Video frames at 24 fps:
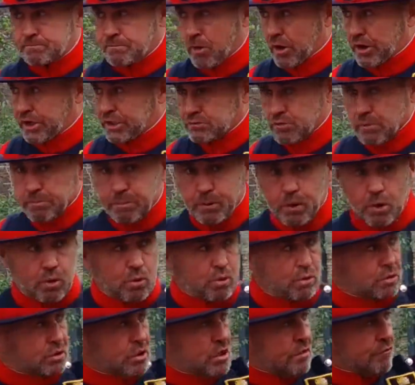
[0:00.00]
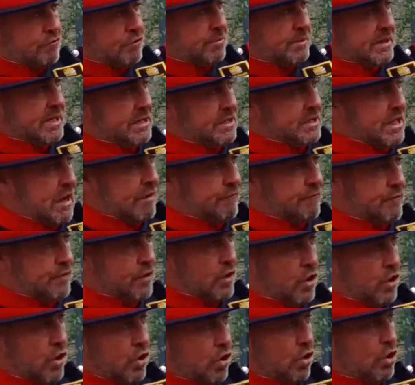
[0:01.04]
bodies were pulled from beneath that
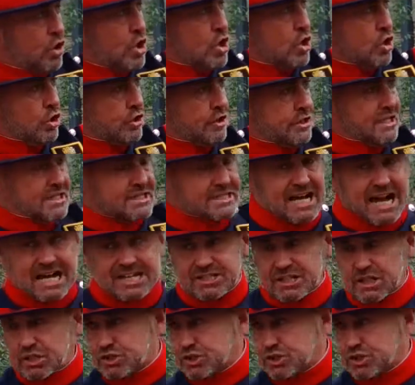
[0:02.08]
floor. Look at the size of the